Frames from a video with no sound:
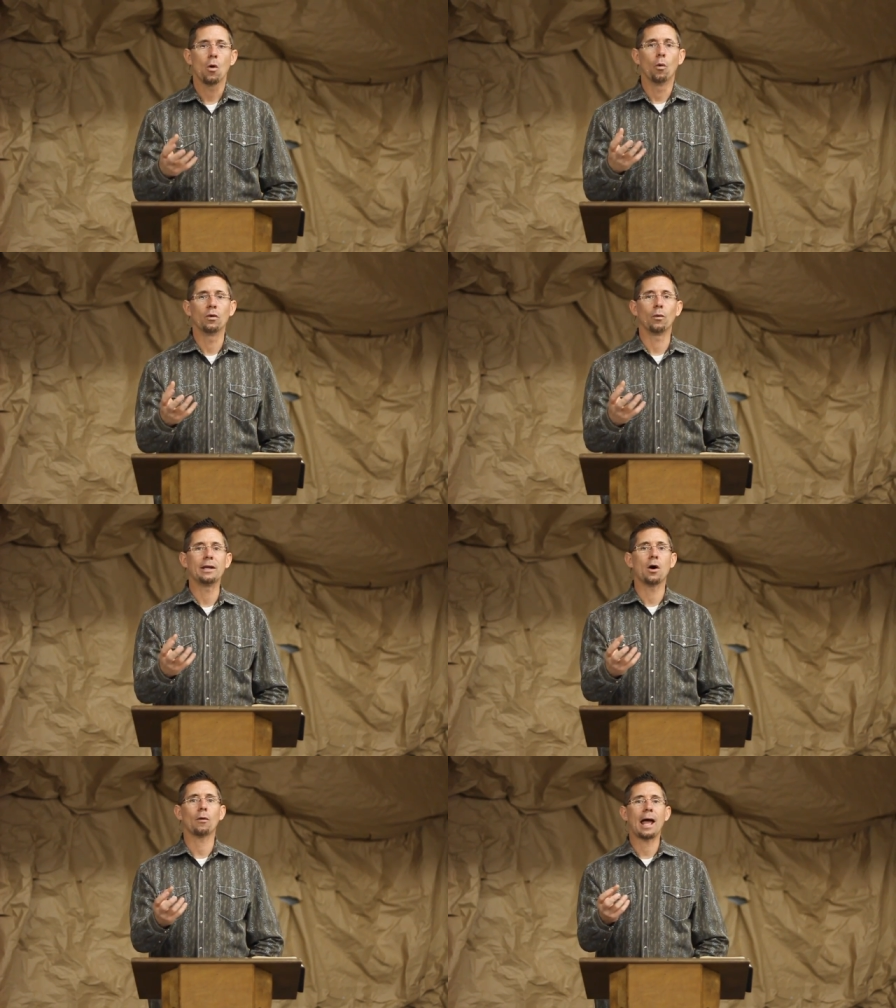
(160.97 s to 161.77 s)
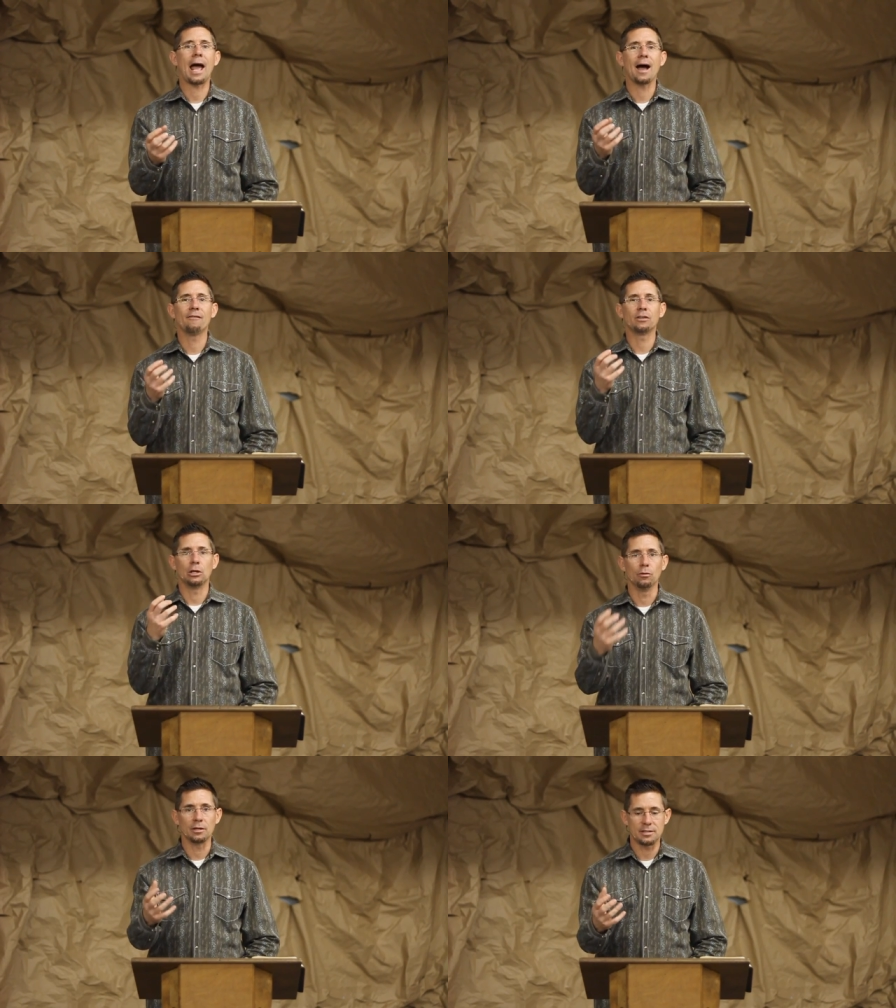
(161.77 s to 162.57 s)
when we don't have
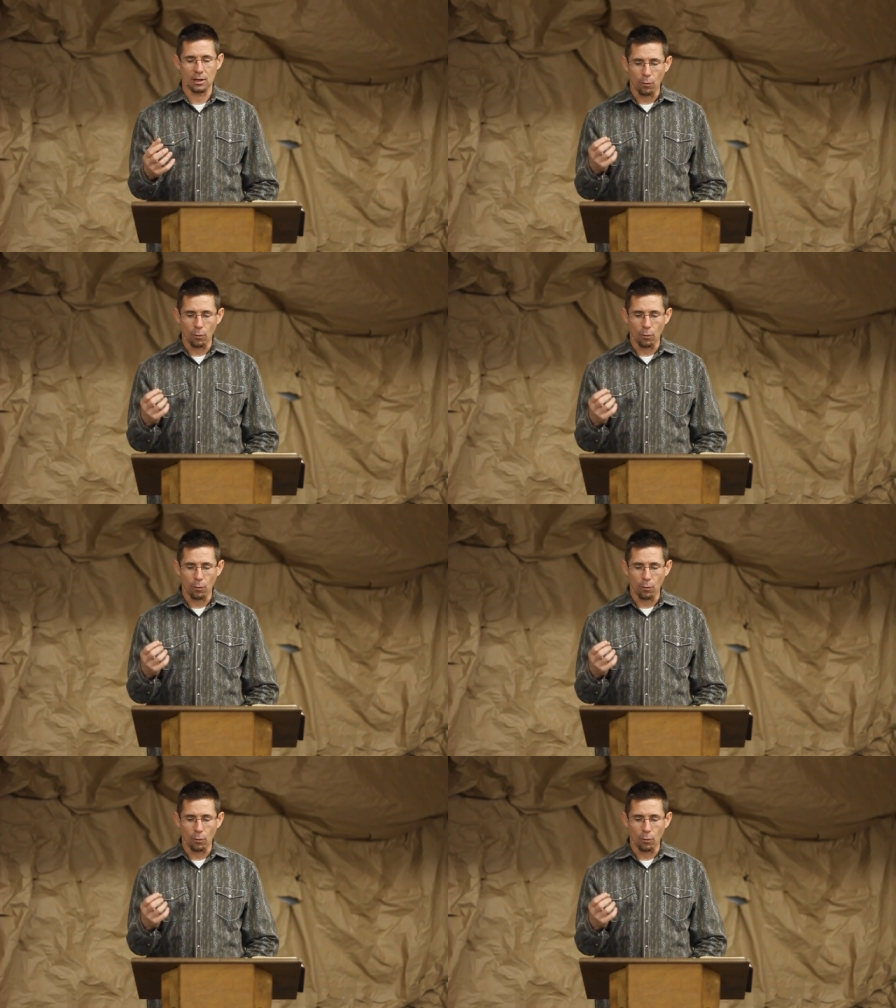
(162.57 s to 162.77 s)
unity?